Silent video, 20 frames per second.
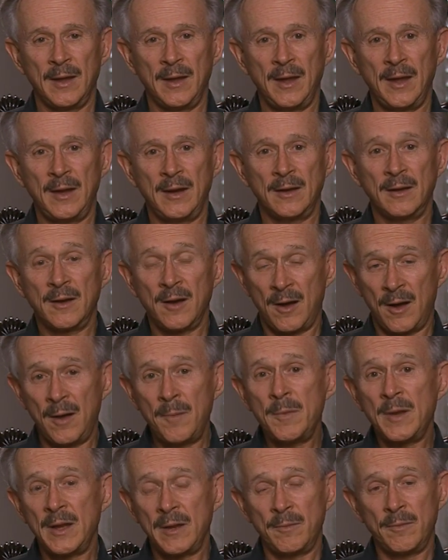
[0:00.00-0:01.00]
And in
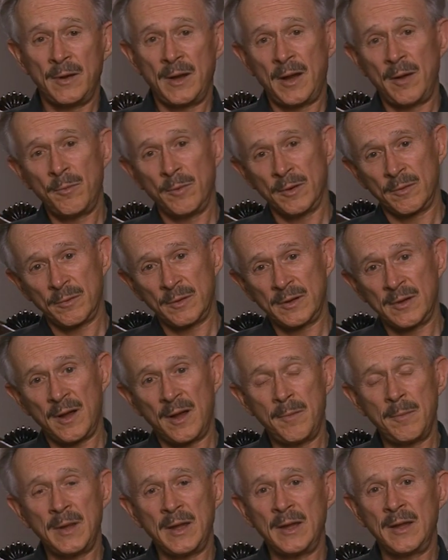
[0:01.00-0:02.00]
comedy, when I work with
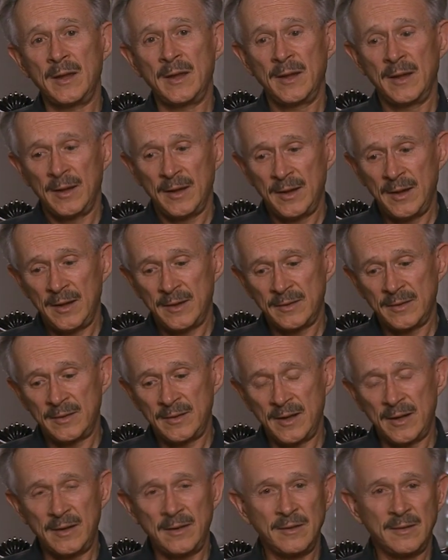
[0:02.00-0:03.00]
Tommy, he has a
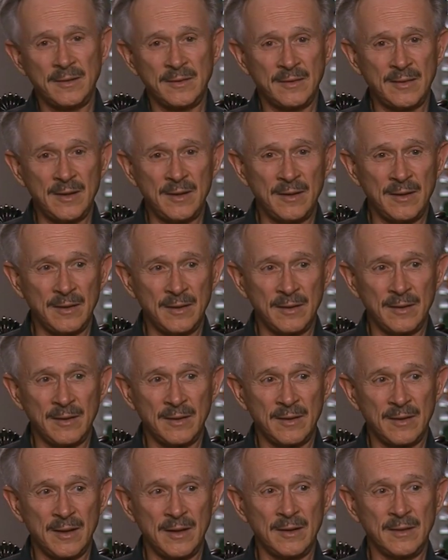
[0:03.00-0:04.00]
tendency to see
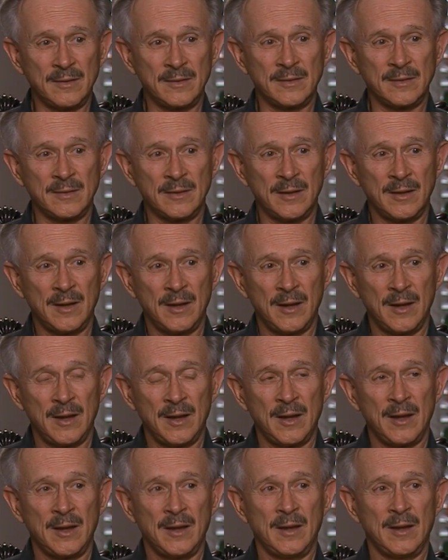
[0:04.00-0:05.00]
things.
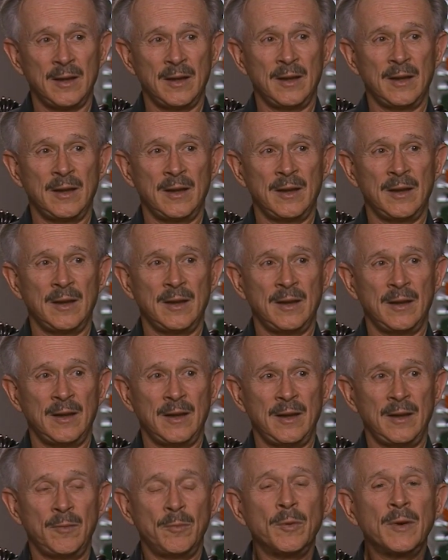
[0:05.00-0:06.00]

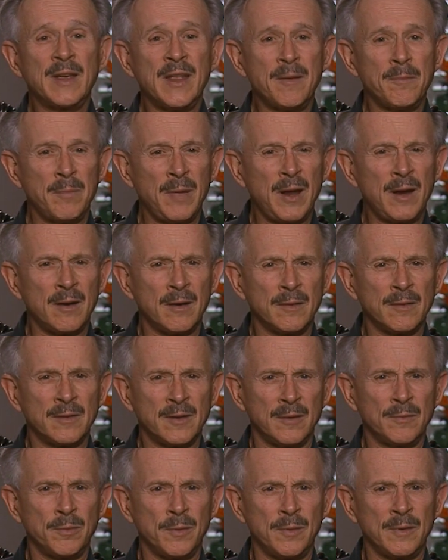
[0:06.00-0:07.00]
We're getting better
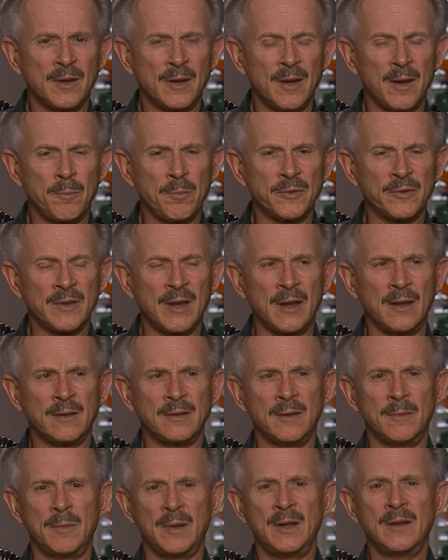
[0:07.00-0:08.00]
since we went to couples
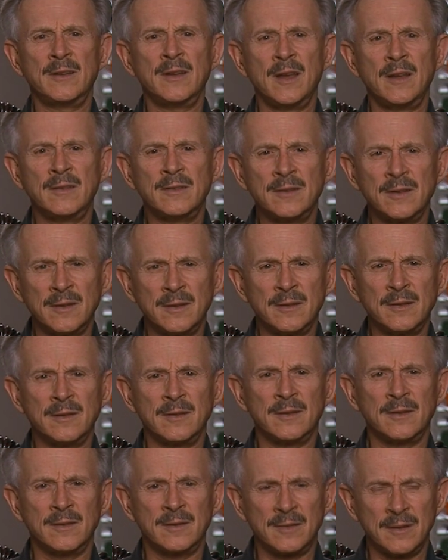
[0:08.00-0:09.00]
counseling, but he tends to,
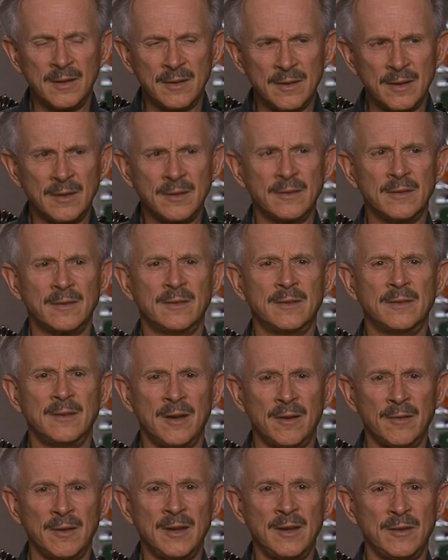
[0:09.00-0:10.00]
to see things
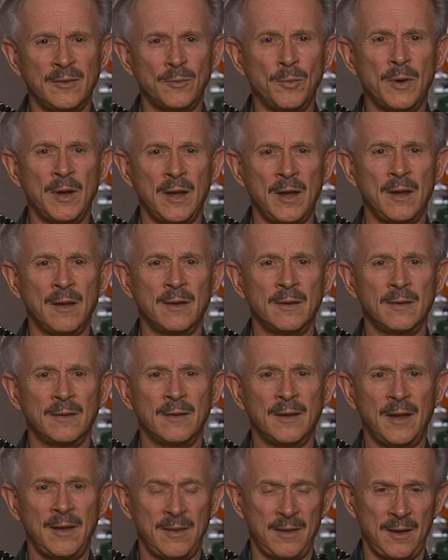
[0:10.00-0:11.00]
generally his way,
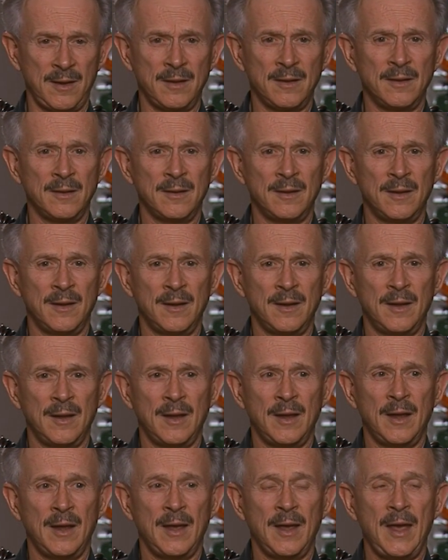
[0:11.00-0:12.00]
I think.
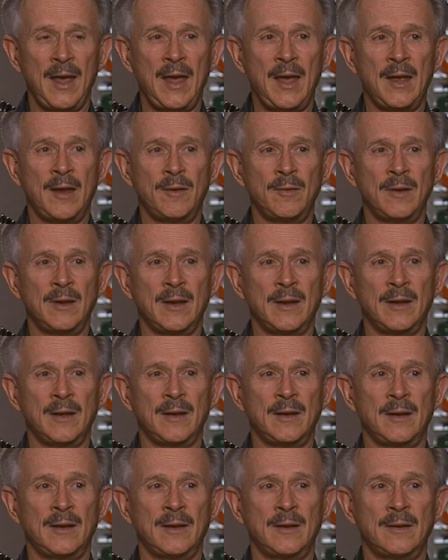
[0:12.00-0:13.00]
And
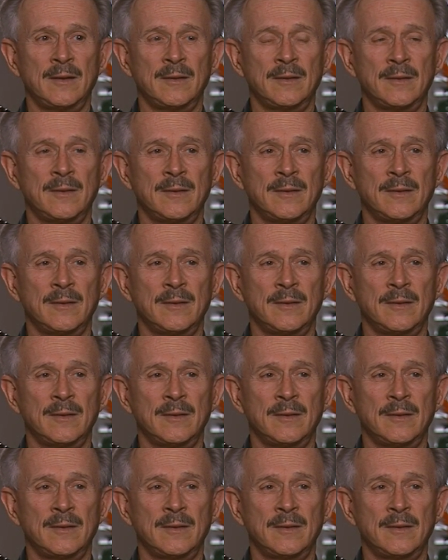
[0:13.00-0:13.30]
uh,